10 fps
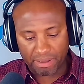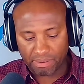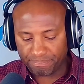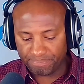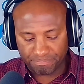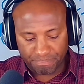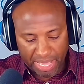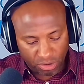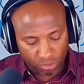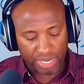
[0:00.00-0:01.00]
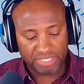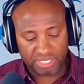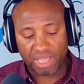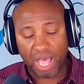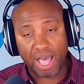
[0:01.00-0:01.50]
by the grace
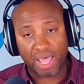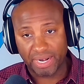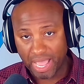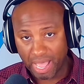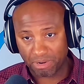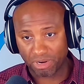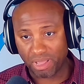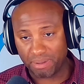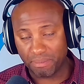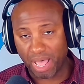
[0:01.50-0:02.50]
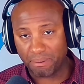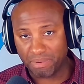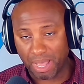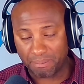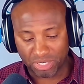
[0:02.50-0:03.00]
of God, I'm
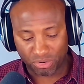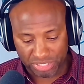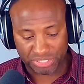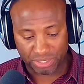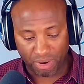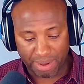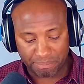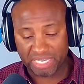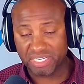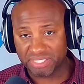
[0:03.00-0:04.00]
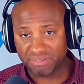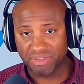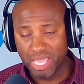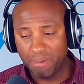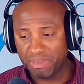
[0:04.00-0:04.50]
a Christian, right? Because of
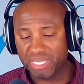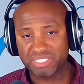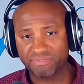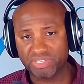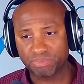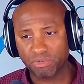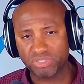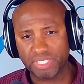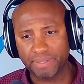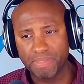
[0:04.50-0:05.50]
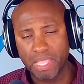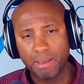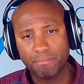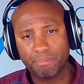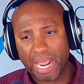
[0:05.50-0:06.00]
his mercy.
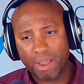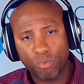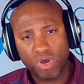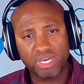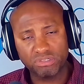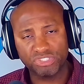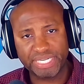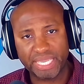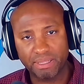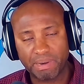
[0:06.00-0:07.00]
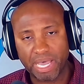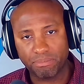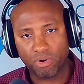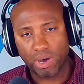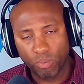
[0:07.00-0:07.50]
But I want to understand the
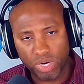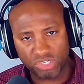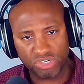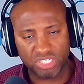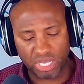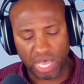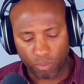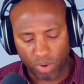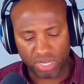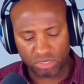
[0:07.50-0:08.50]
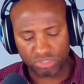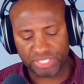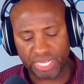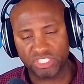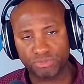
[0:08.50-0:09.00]
Bible. I want to
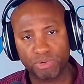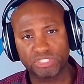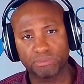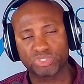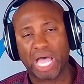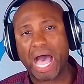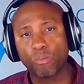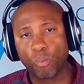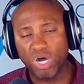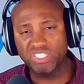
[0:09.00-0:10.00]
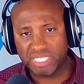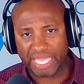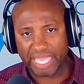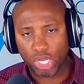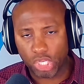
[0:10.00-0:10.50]
understand its principles. I want to
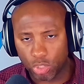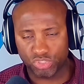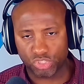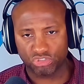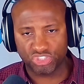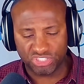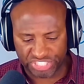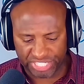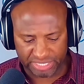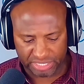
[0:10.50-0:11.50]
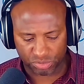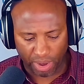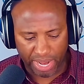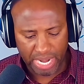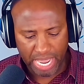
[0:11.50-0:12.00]
get closer to Jesus,
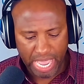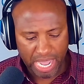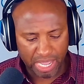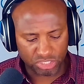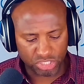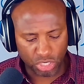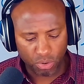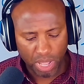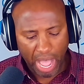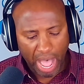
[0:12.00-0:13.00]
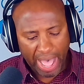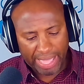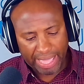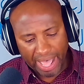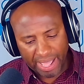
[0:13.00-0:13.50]
right? So
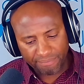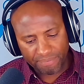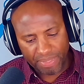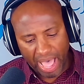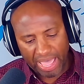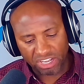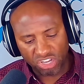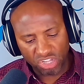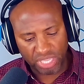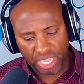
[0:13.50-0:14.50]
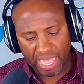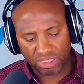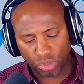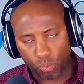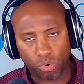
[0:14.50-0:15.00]
I look
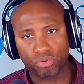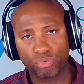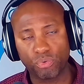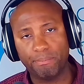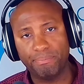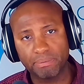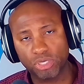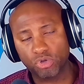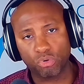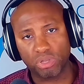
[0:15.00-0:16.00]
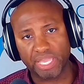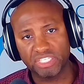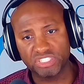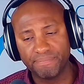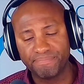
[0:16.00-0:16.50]
at the world through a biblical
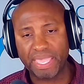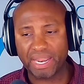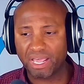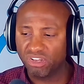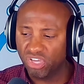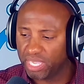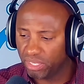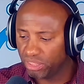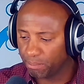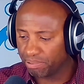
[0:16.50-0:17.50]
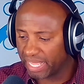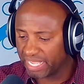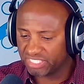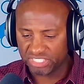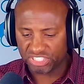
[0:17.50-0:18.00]
lens, and I look at the
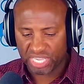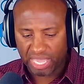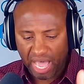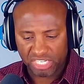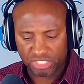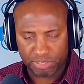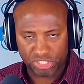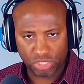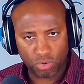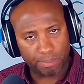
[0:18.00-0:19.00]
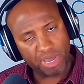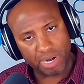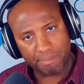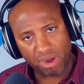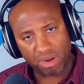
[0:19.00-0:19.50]
blessings that God has bestowed upon
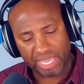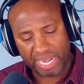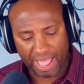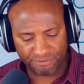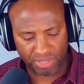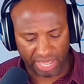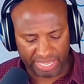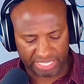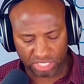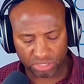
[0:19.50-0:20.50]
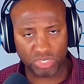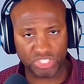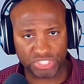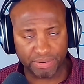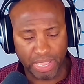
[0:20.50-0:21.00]
America. And I feel like as a
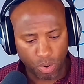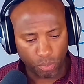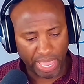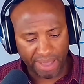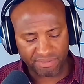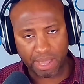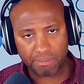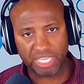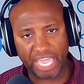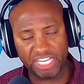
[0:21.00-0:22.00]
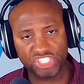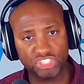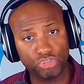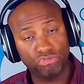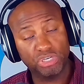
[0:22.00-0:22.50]
Christian, we have an obligation
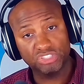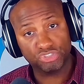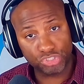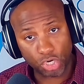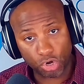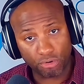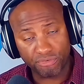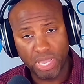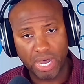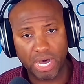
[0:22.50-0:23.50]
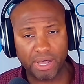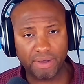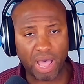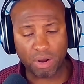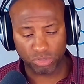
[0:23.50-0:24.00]
to conserve our
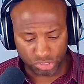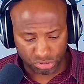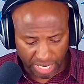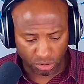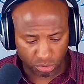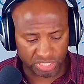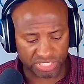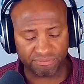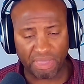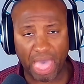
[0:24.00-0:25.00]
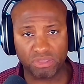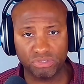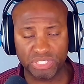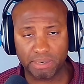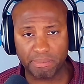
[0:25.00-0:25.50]
Judeo-Christian
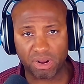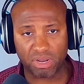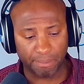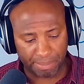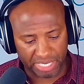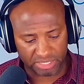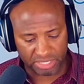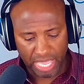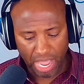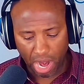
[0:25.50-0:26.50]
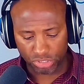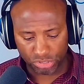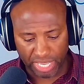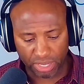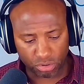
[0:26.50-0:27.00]
values in America, because our
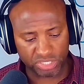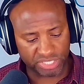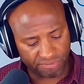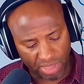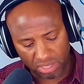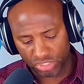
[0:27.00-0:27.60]
Judeo-Christian values,